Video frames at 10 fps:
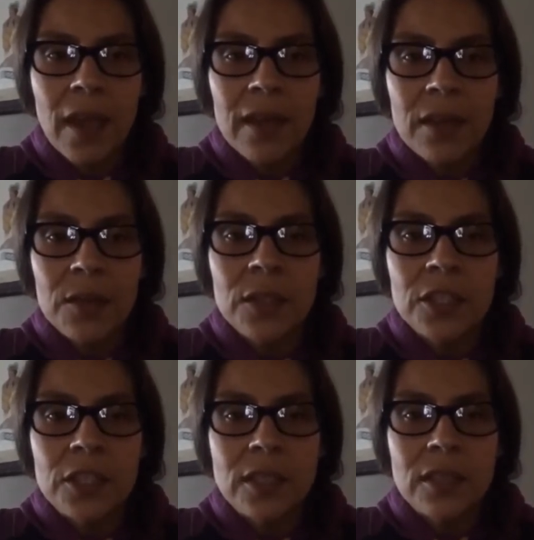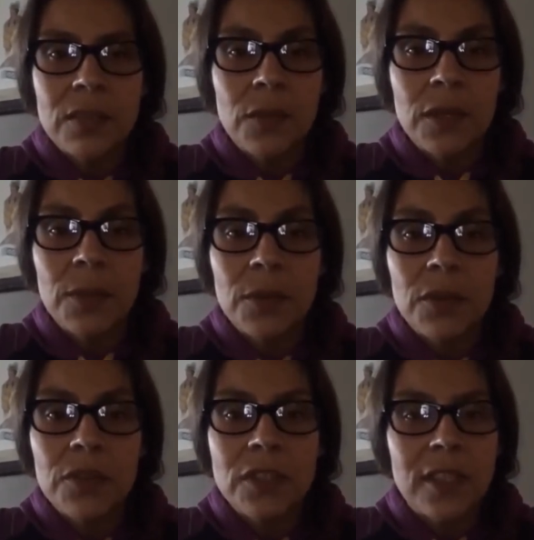and it was just really
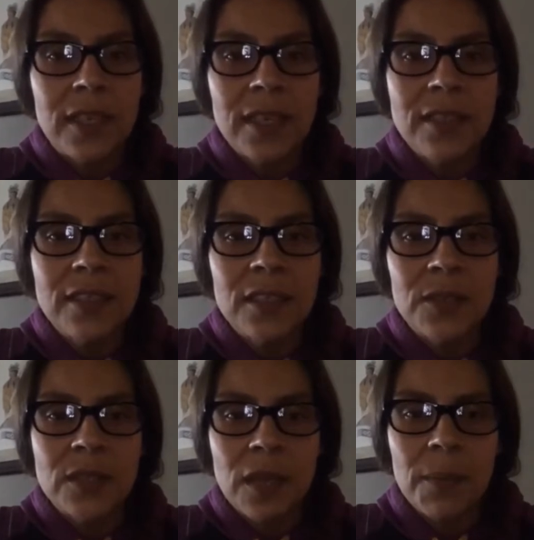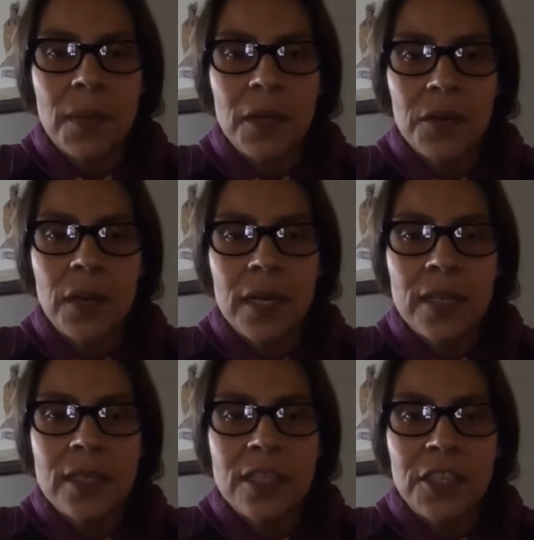beautiful to the ears, and it was something I knew I
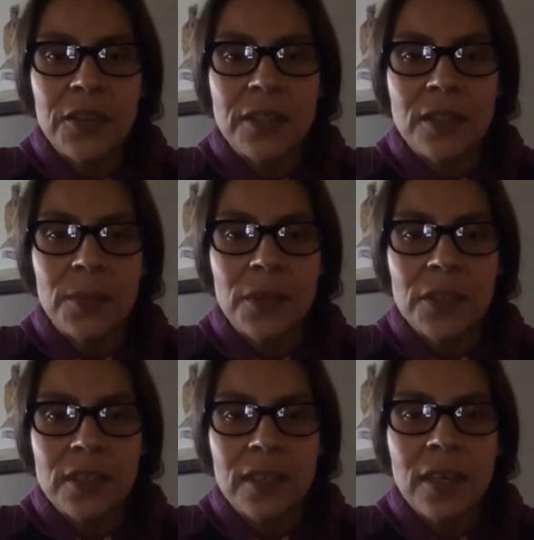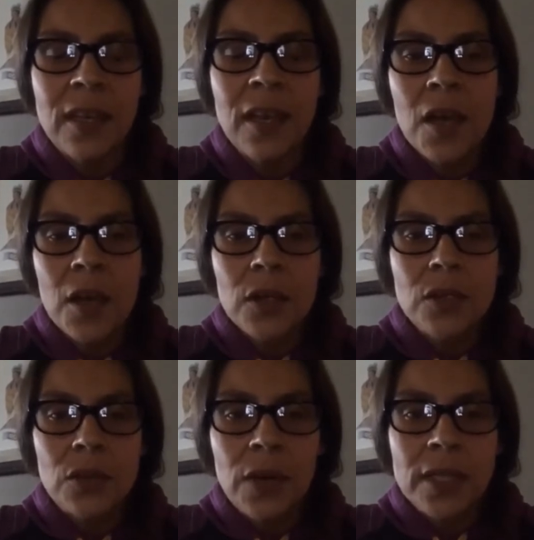needed to do as a person.
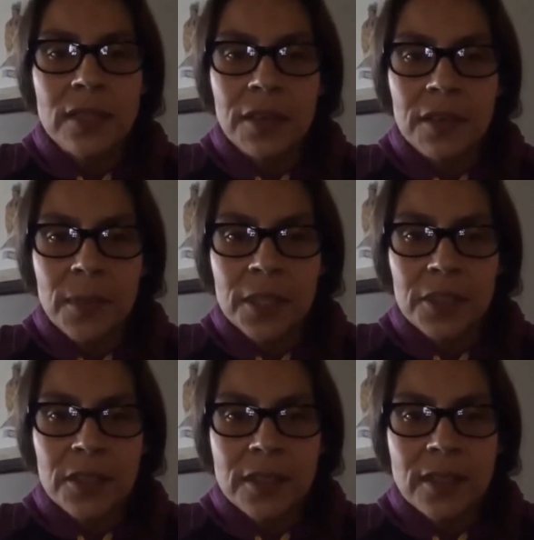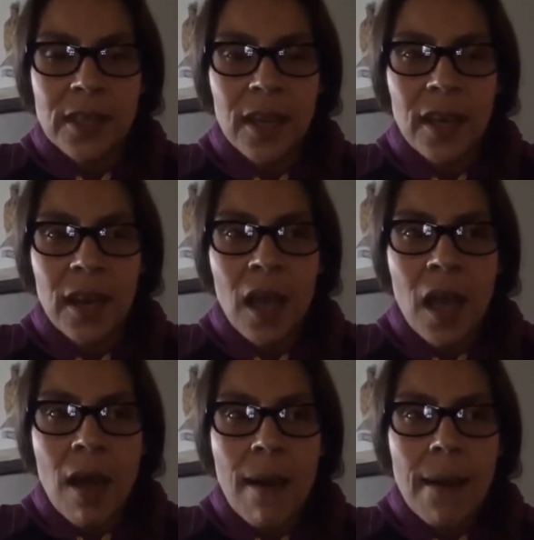So I started my journeys then.
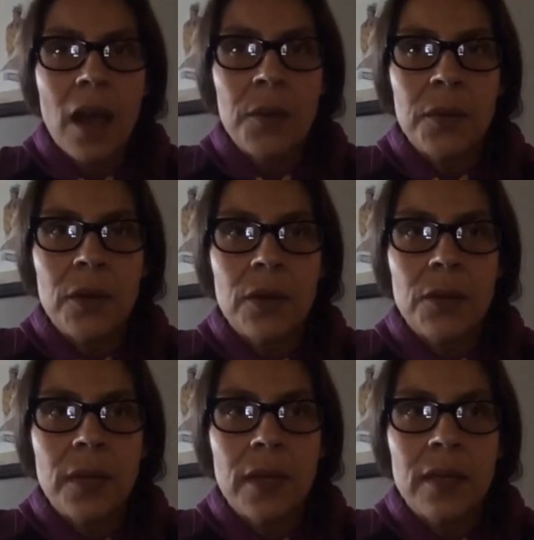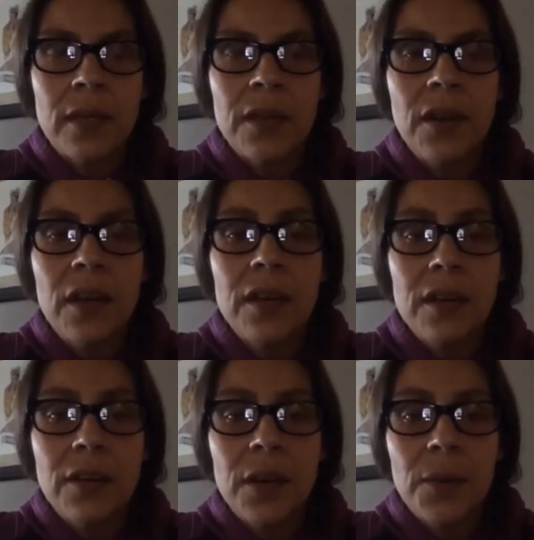I work with kindergarten
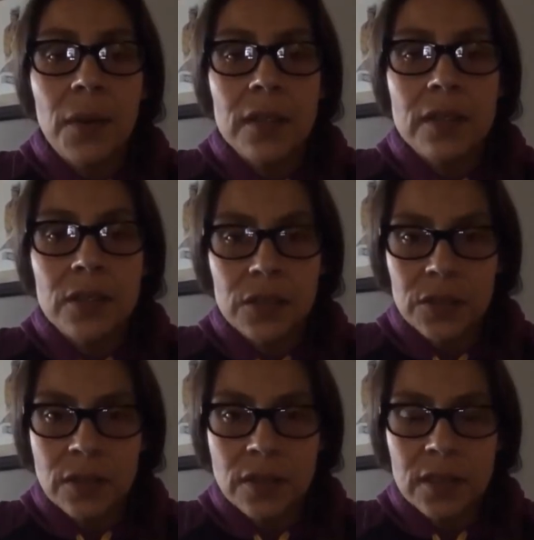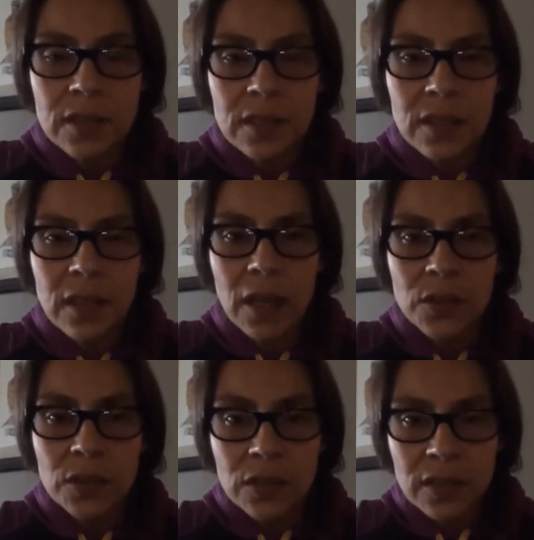and grade 1 students.
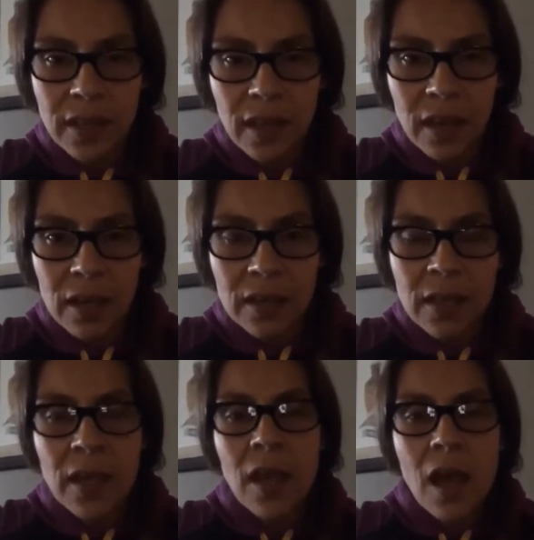Aus kanien'kéha,